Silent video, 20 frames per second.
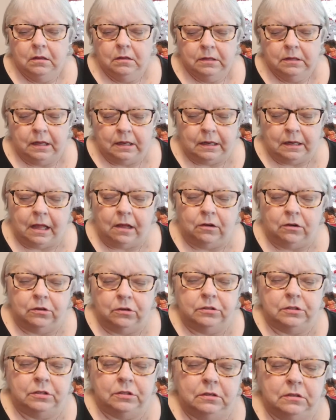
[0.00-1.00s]
Ten
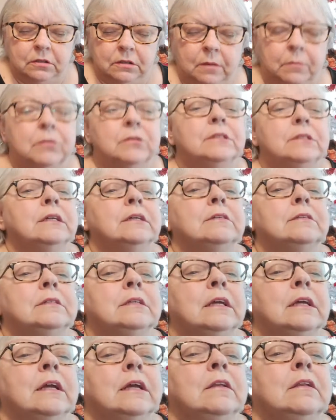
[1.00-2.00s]
dollars, number
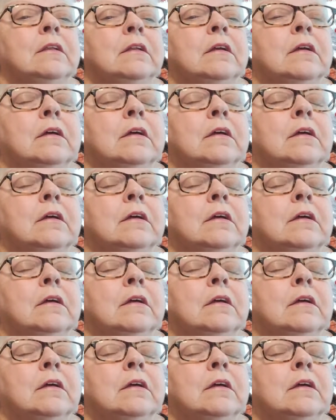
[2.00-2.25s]
sixteen.